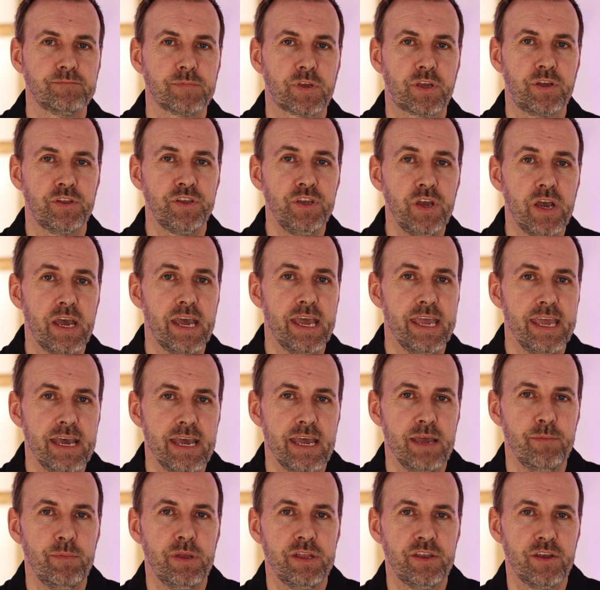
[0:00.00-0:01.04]
Can you hear
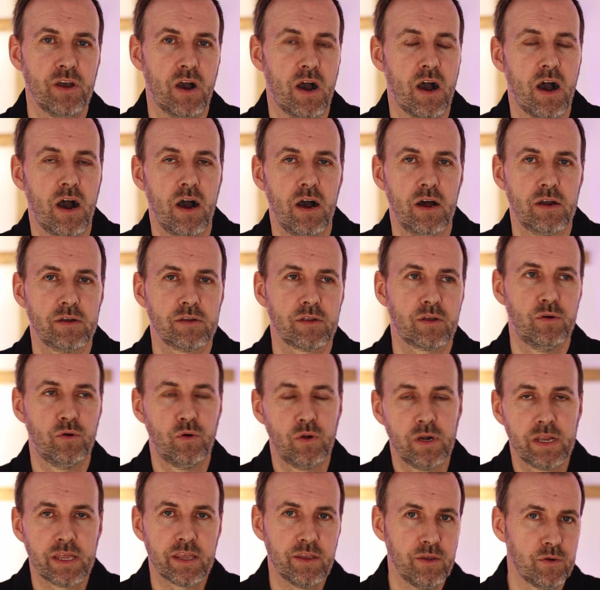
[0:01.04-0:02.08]
him in your heart
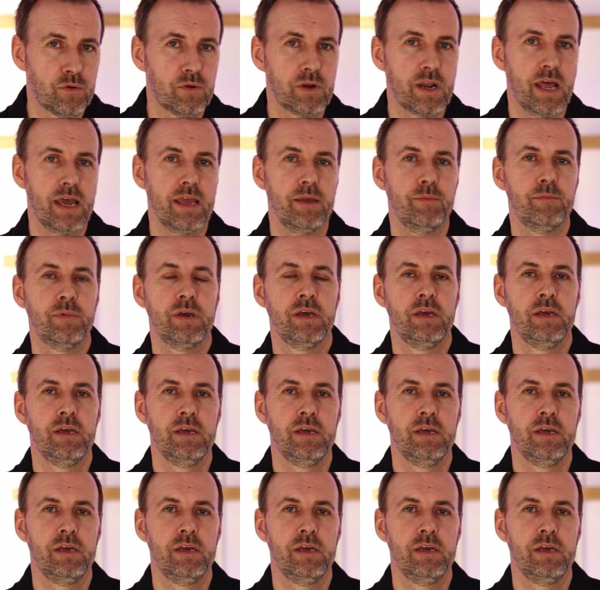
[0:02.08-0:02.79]
calling your name?